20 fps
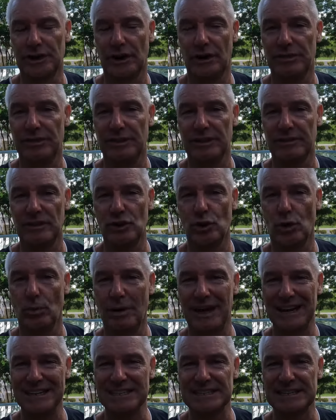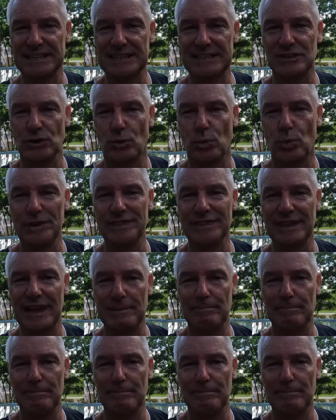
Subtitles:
And I think the All Blacks need to win